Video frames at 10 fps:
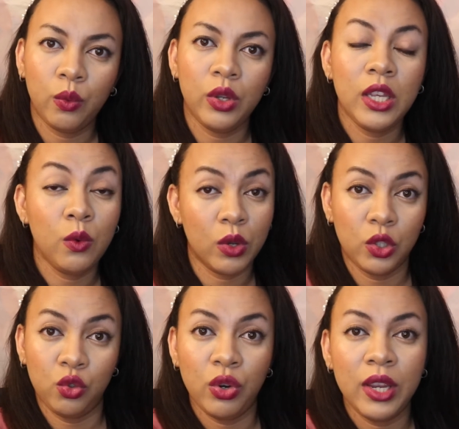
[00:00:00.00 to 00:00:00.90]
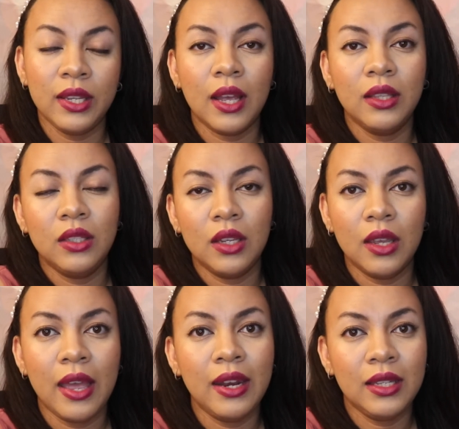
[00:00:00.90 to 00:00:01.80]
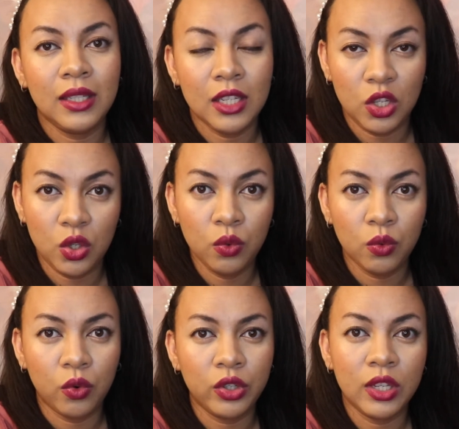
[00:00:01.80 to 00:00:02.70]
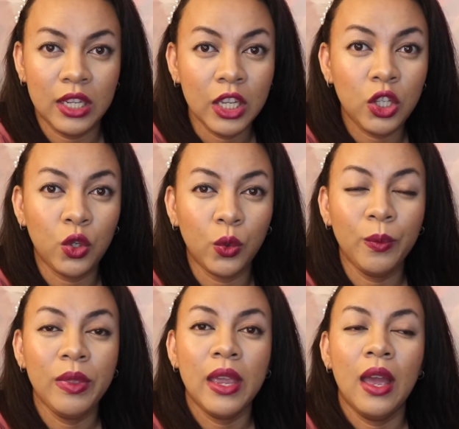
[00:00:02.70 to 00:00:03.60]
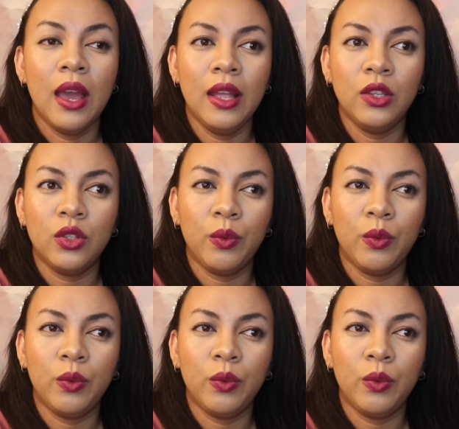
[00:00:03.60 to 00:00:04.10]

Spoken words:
he was trained at the NICU or the NICU. And so